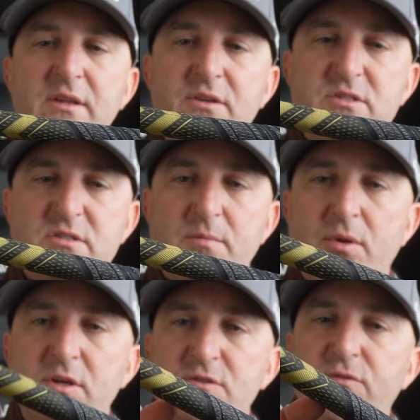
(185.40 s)
This is a
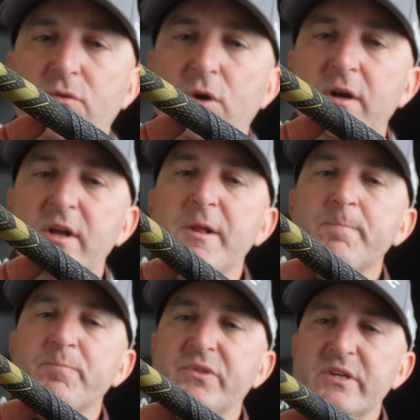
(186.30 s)
+4.
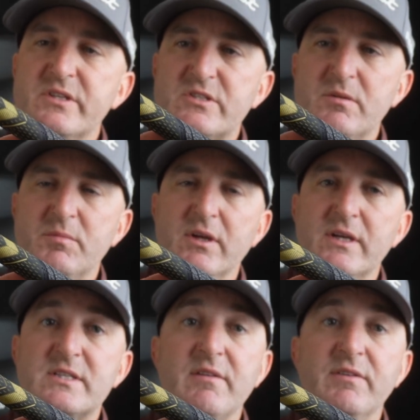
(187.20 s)
This
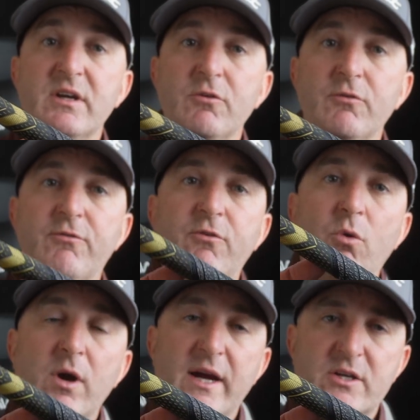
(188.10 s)
simulates having
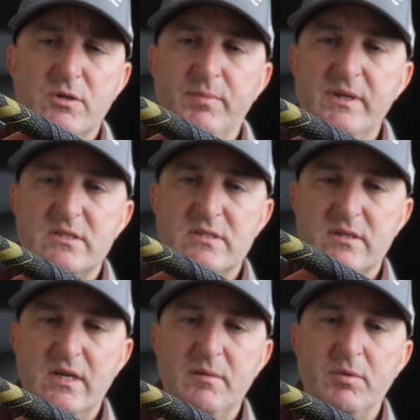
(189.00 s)
4 extra pieces
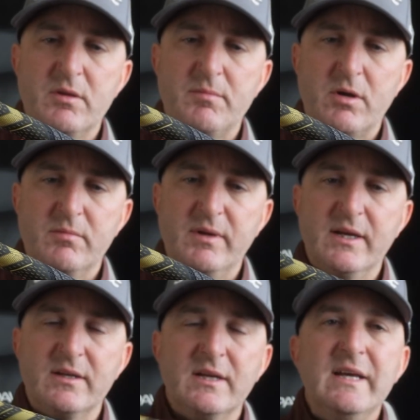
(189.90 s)
of tape on the bottom
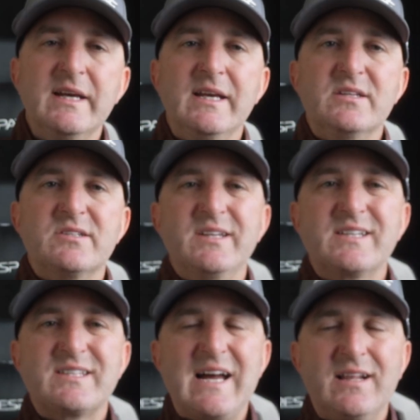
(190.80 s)
hand. Is it
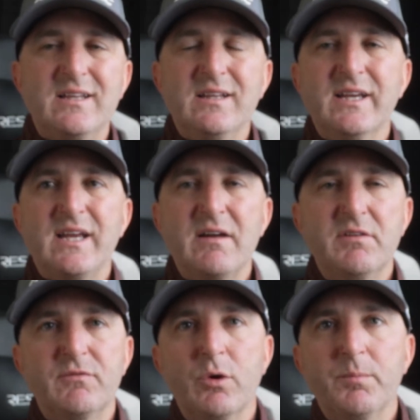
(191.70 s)
exactly like
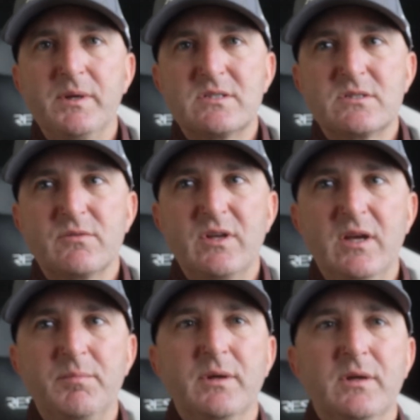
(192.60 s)
having 4 pieces of
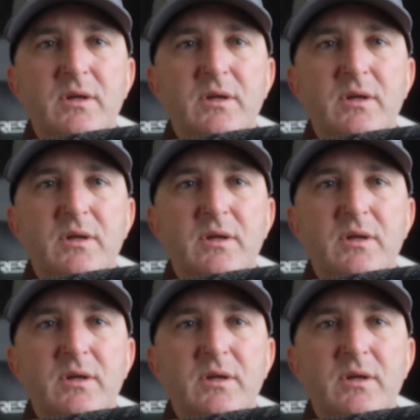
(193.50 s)
tape?